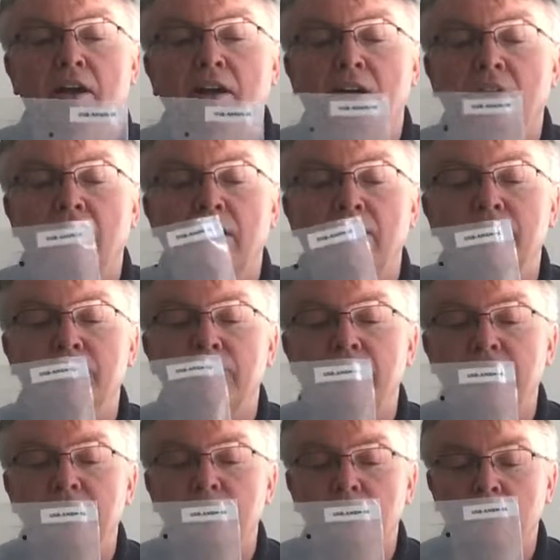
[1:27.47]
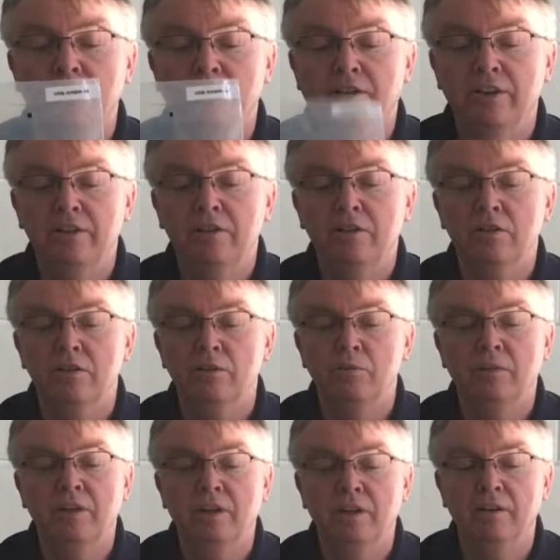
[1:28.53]
have Android devices, so
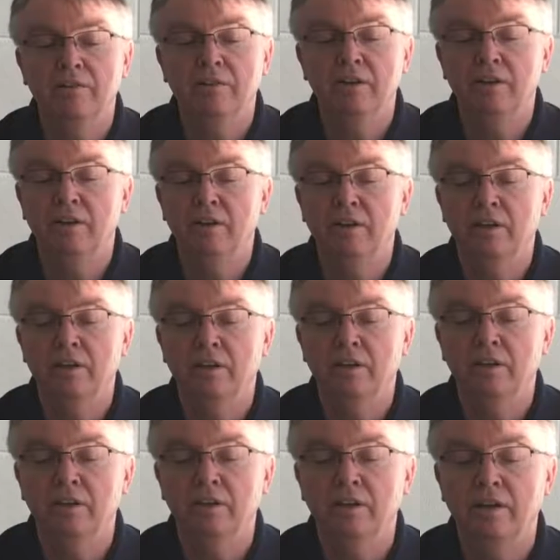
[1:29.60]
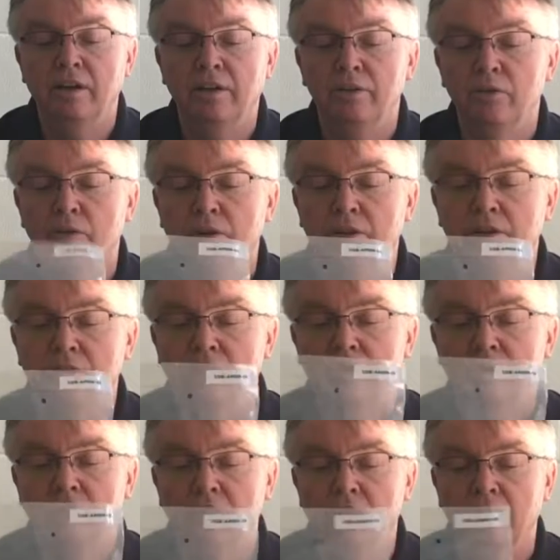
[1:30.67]
we have a Android
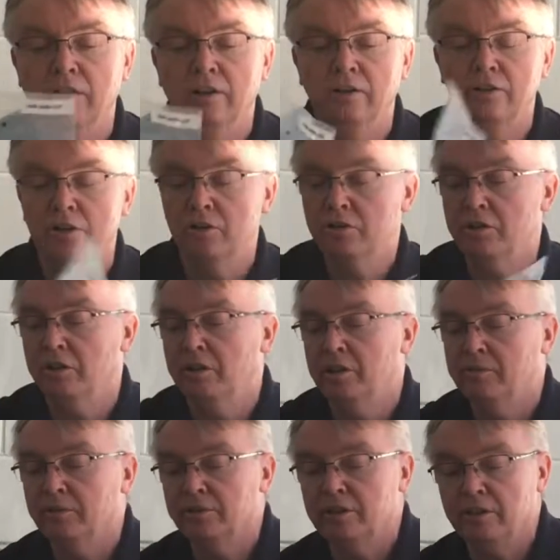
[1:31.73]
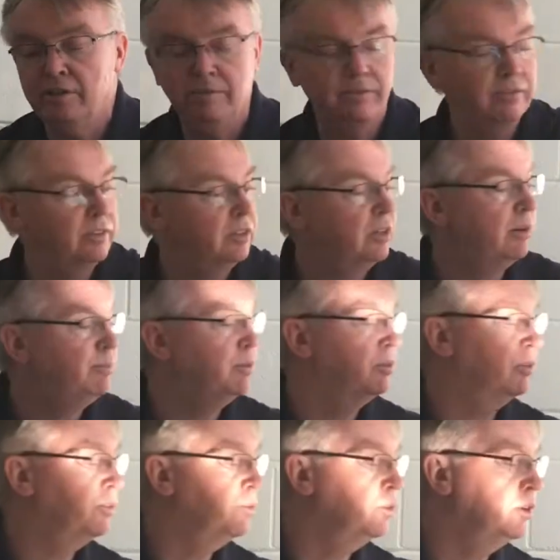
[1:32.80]
charging cable type, a
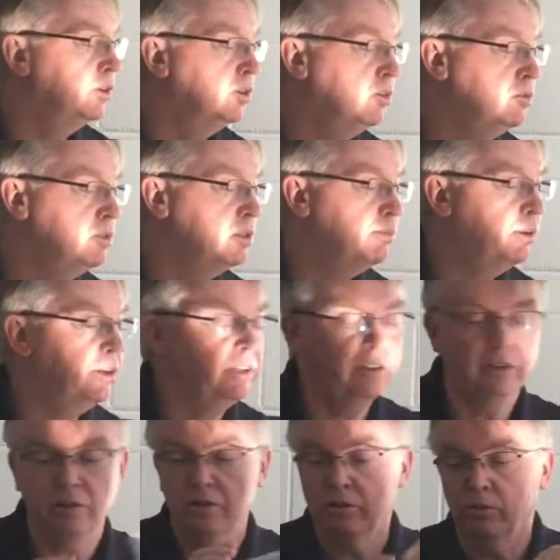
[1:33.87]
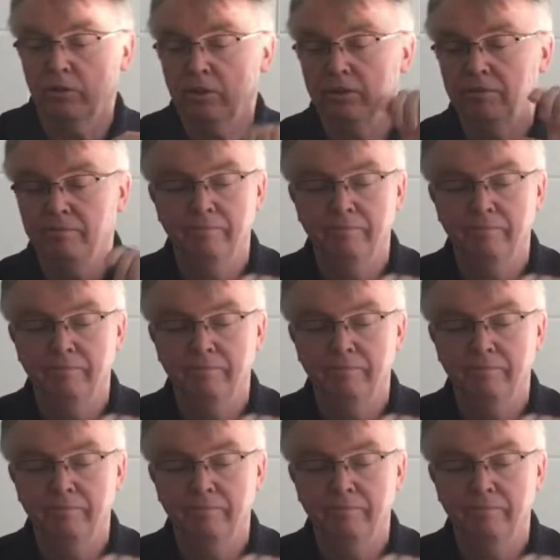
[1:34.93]
couple, 3 of those, depending on the store.